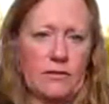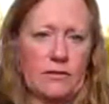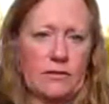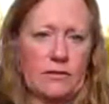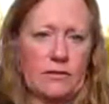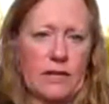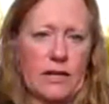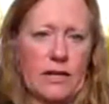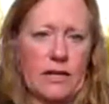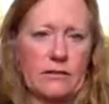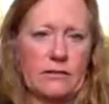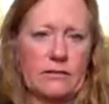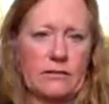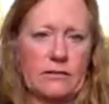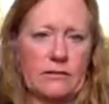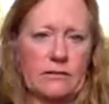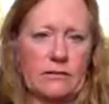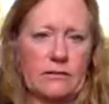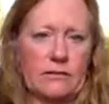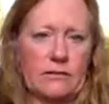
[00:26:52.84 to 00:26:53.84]
right?
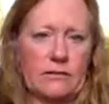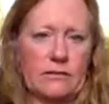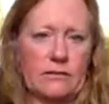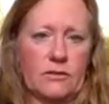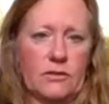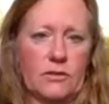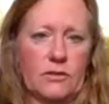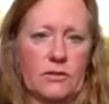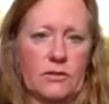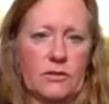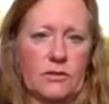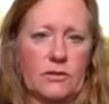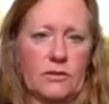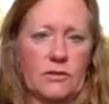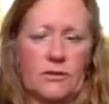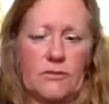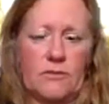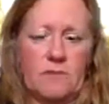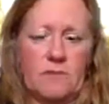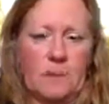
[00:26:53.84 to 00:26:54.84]
Go to 8.
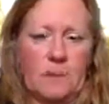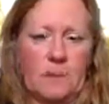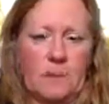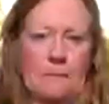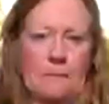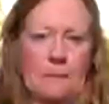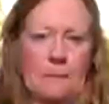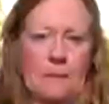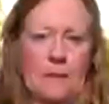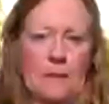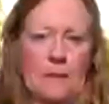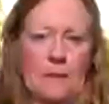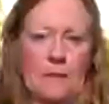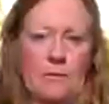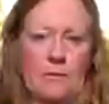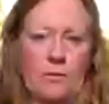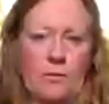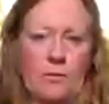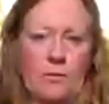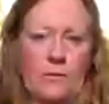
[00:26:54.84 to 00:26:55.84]

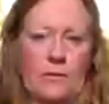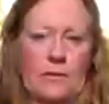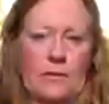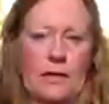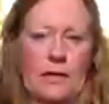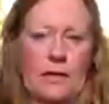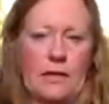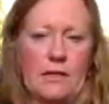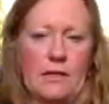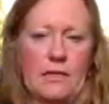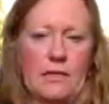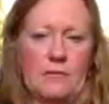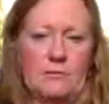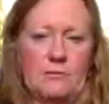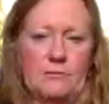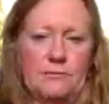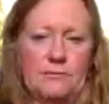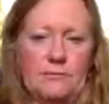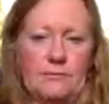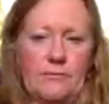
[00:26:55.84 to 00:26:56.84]
What do we say here?
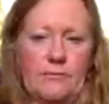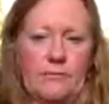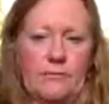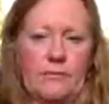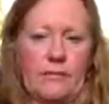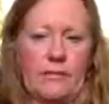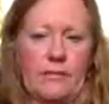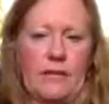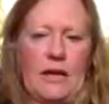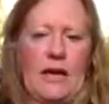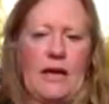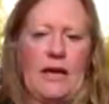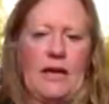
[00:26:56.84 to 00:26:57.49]
8